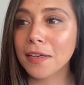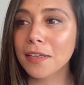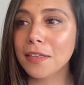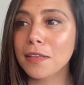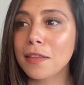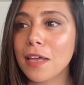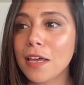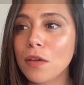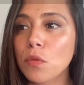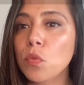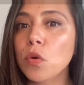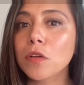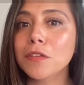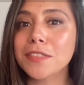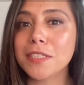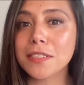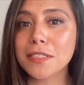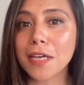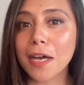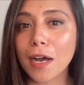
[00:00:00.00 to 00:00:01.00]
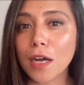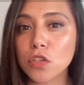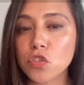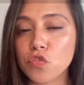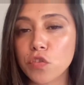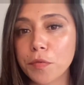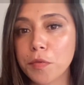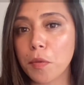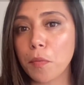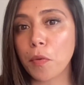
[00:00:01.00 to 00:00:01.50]
They will detach
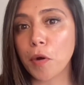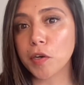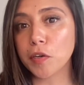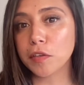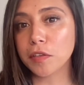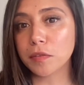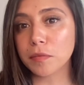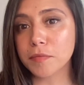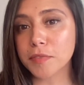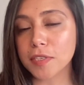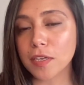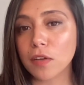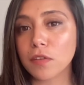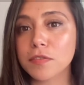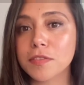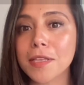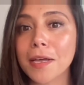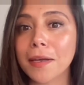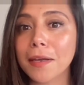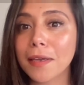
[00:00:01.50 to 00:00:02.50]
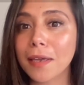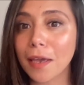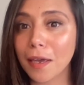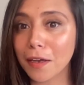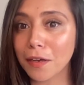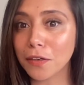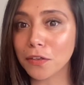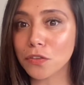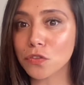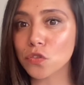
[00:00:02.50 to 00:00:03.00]
from the part of themselves that
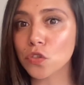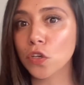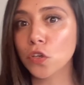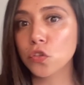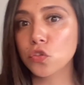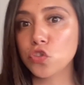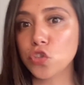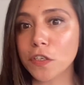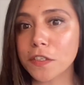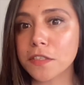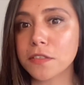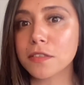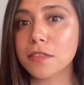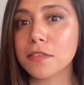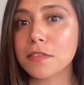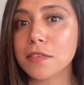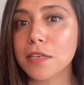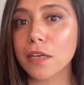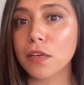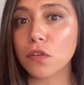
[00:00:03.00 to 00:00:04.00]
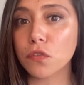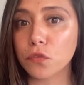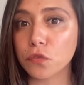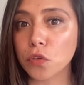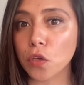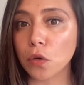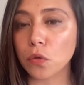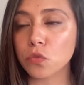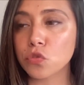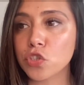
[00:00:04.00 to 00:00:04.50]
cares, just to stay
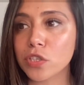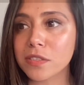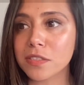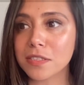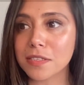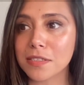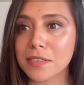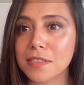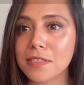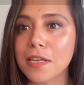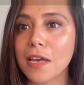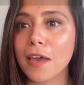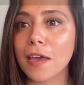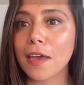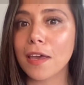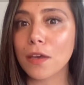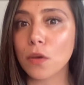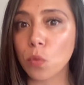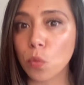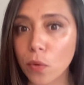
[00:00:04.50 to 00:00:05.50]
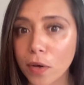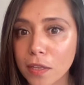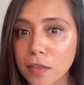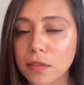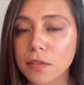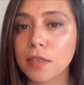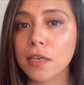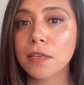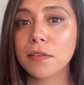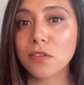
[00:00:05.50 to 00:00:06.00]
afloat, just to stay
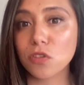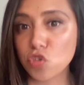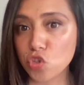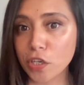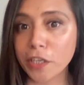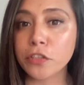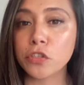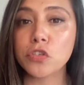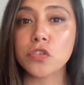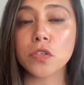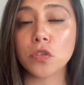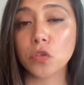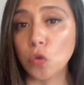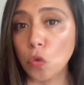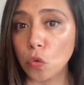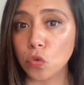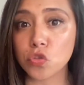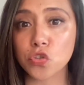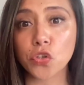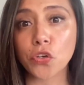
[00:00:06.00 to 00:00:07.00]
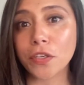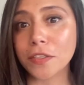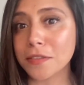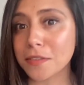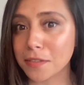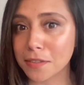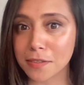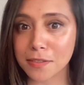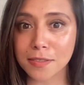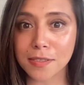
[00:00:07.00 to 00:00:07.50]
with the changes in culture and
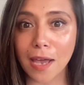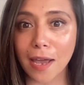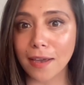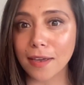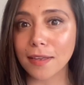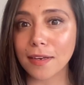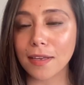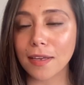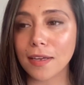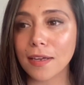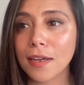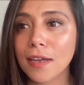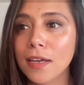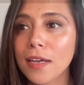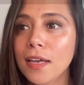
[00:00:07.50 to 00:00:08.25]
society.